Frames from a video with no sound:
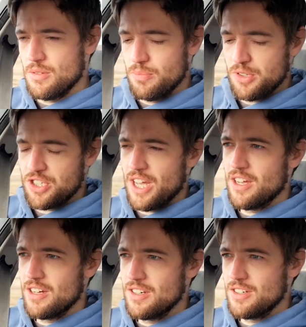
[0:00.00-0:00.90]
But yeah,
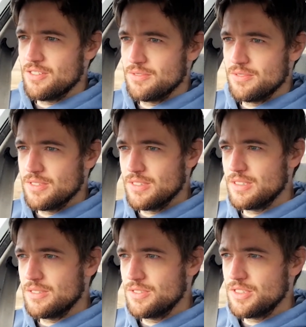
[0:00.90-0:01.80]

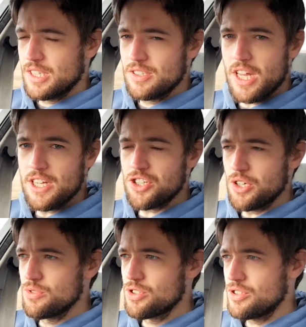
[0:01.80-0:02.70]
stay
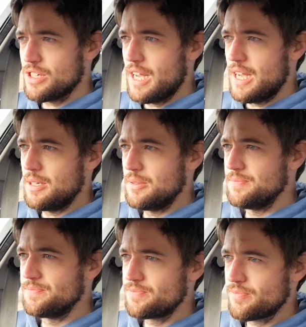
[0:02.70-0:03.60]
tuned,
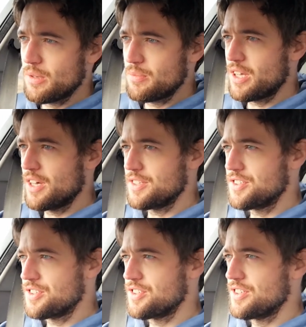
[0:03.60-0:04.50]

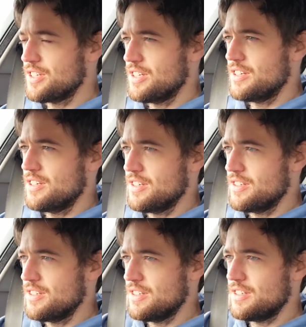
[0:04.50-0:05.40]
because
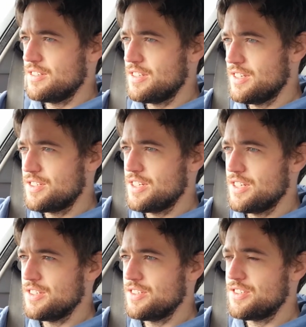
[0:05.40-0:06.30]
this
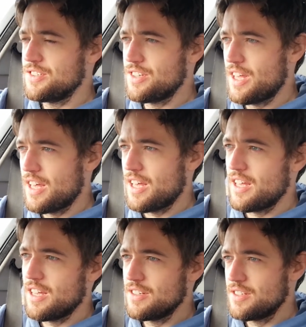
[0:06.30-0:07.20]

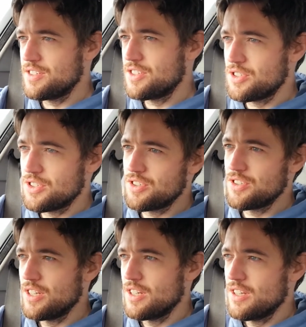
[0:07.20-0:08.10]
is
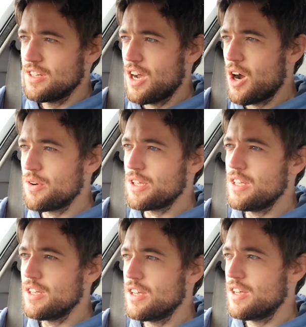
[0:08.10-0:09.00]

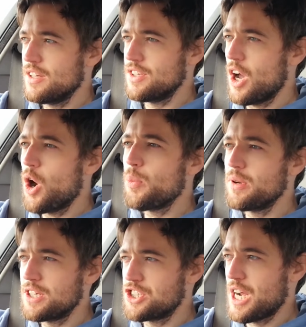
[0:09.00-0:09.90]
only the
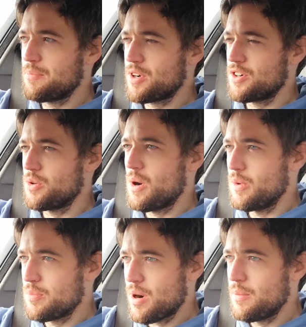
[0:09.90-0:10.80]
opening chapter to what
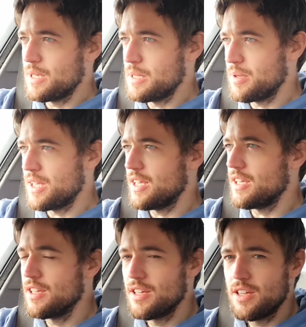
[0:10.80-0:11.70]
will probably
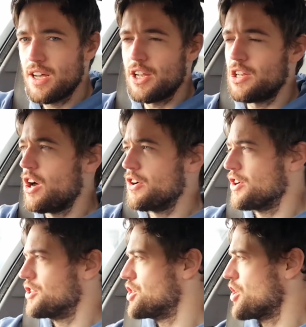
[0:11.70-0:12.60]
be a
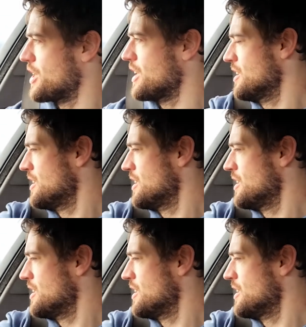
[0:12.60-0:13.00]
longer journey.